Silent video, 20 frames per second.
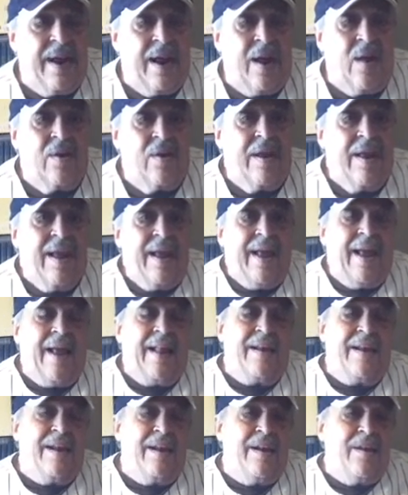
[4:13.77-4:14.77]
out,
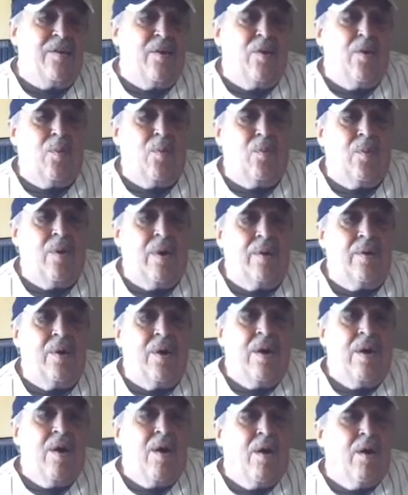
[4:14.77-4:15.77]
and hitting a home run
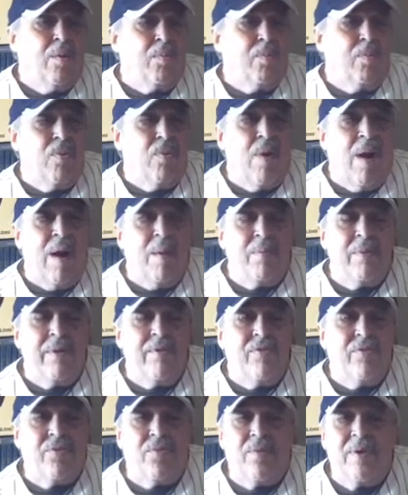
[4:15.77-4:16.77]
are probably
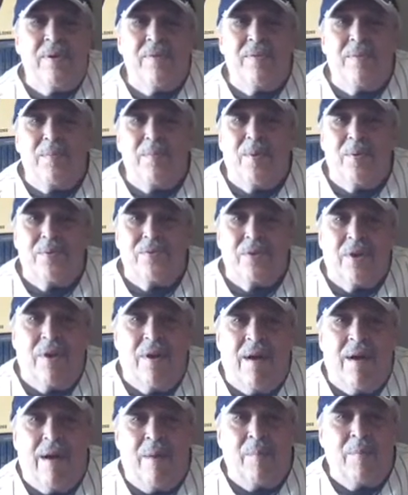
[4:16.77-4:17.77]
3 of the most
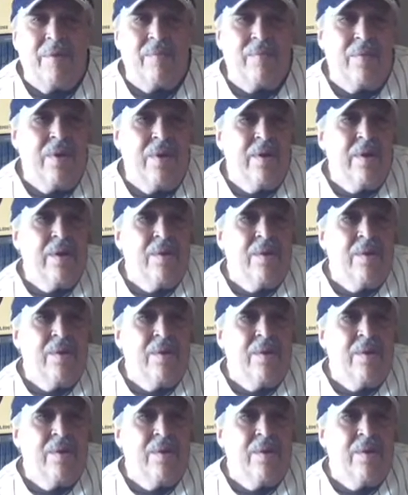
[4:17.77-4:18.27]
common